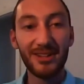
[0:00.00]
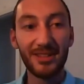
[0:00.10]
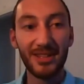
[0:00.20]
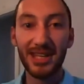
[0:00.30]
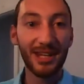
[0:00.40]

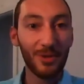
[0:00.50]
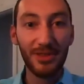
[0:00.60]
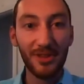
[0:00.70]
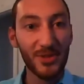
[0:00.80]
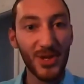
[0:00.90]
to hear
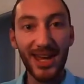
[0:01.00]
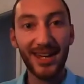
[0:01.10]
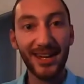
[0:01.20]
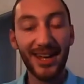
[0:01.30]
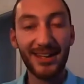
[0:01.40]
what they're
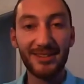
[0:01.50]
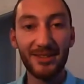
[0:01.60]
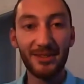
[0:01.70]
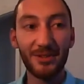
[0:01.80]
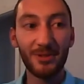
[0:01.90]
saying and
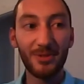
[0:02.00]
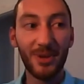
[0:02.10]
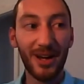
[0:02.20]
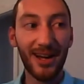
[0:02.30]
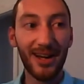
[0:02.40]
to